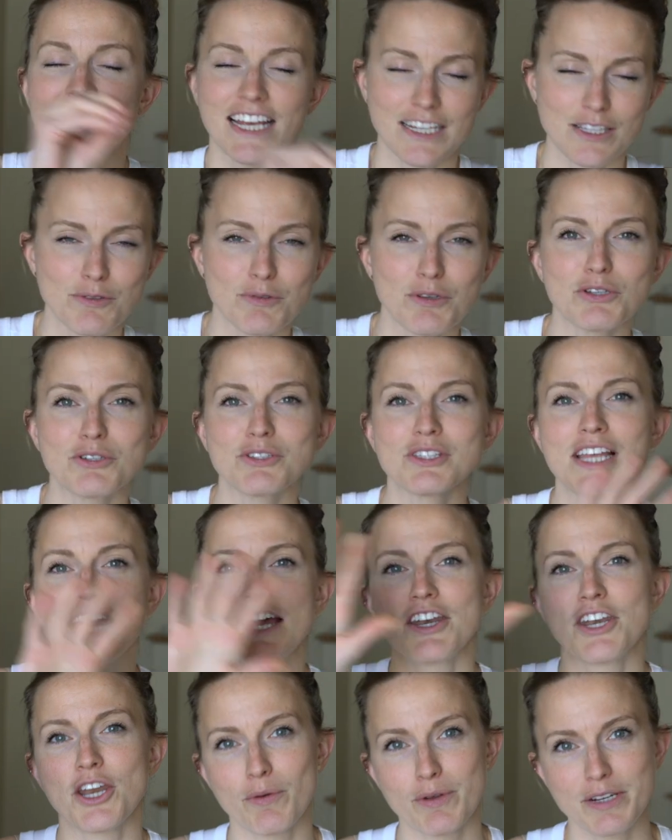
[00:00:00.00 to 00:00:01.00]
Yes, we used
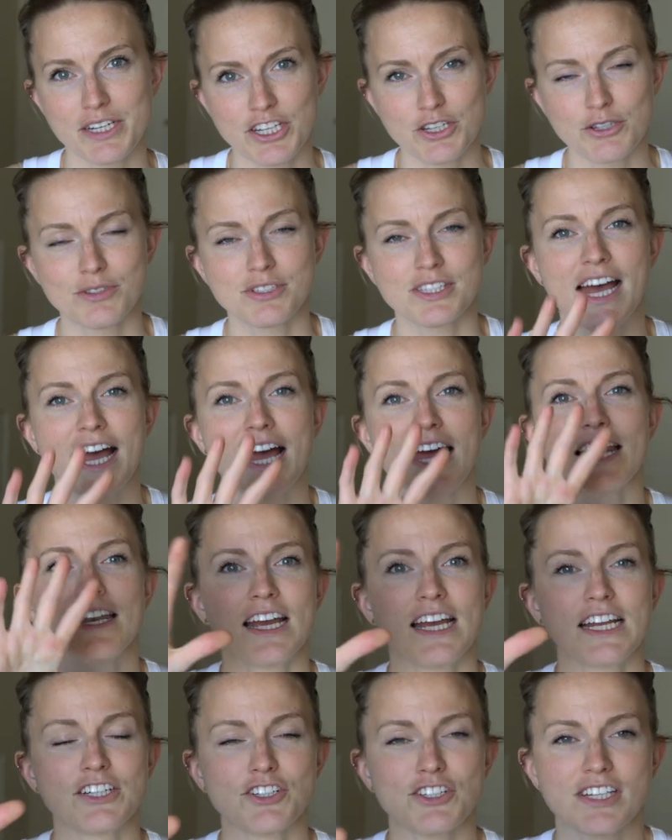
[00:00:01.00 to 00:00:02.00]
that, no we didn't use that,
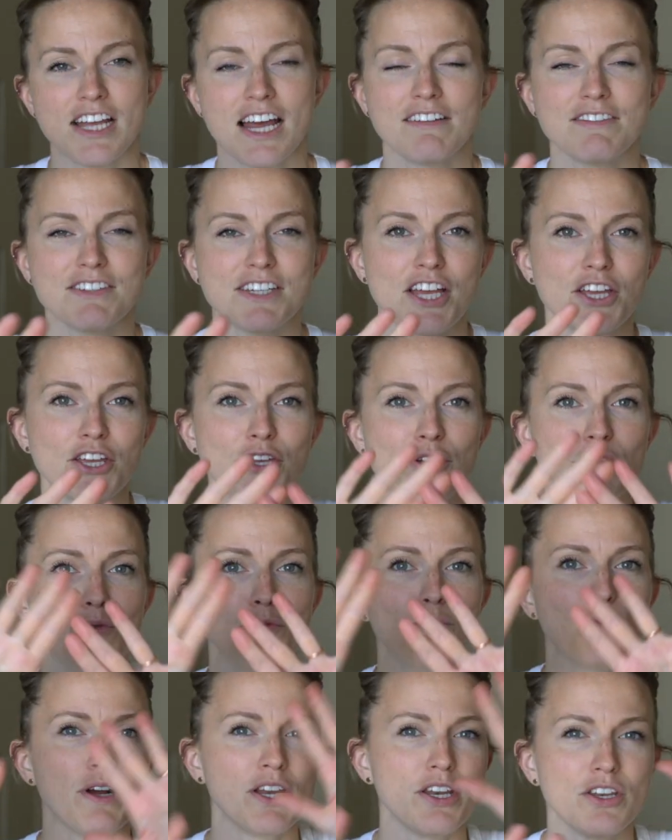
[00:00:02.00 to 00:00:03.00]
and just kind of tell you
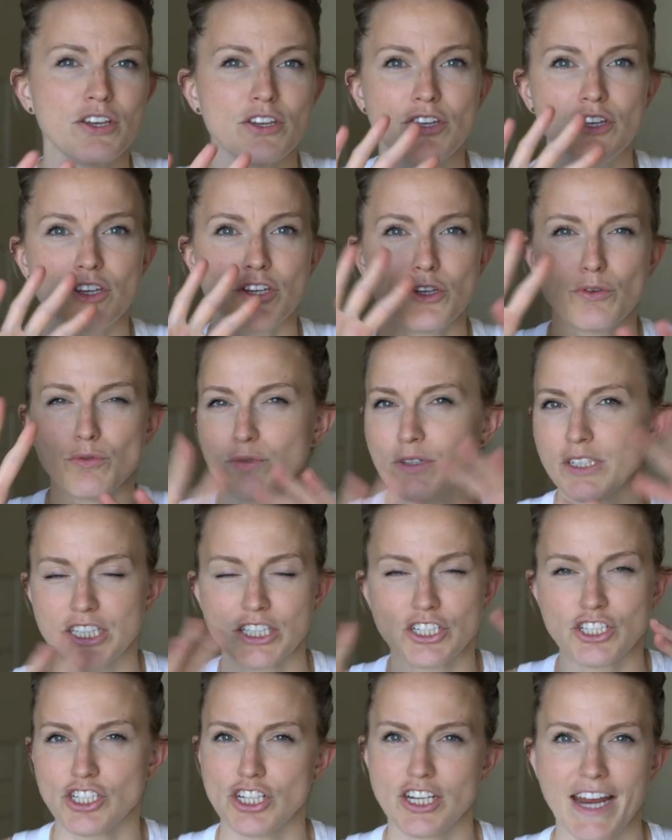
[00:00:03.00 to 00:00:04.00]
what you
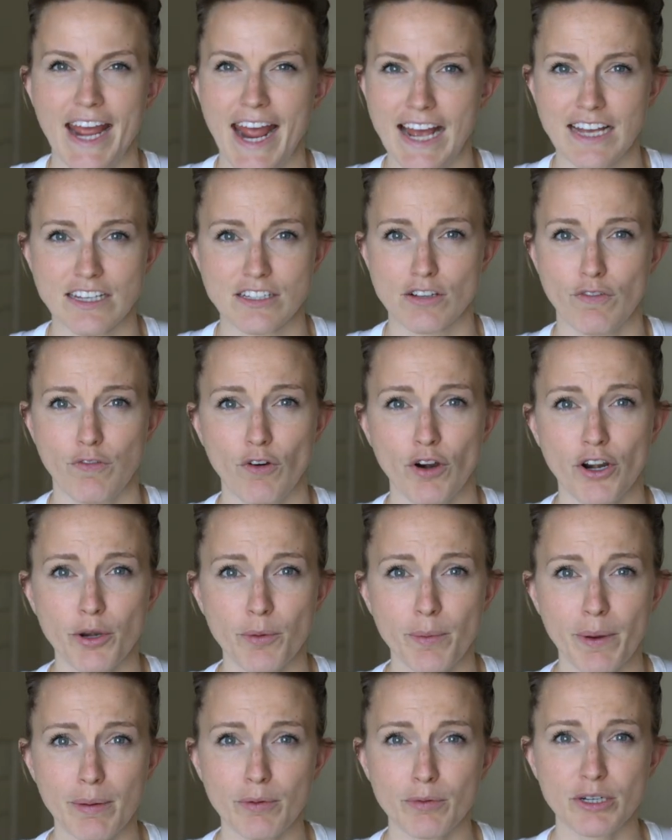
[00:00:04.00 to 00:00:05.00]
really should ask for in
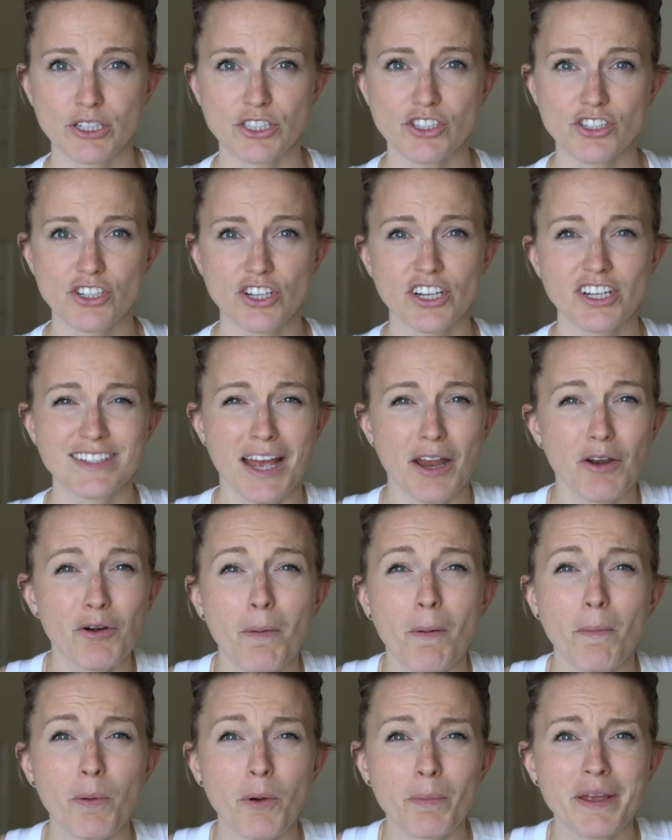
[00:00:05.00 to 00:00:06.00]
your baby registry, because I
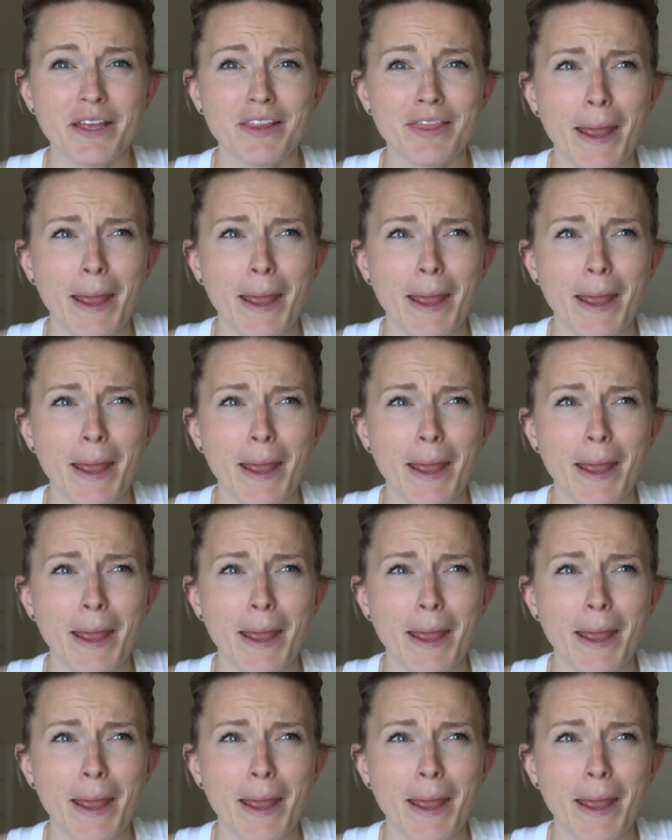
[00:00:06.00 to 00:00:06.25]
remember being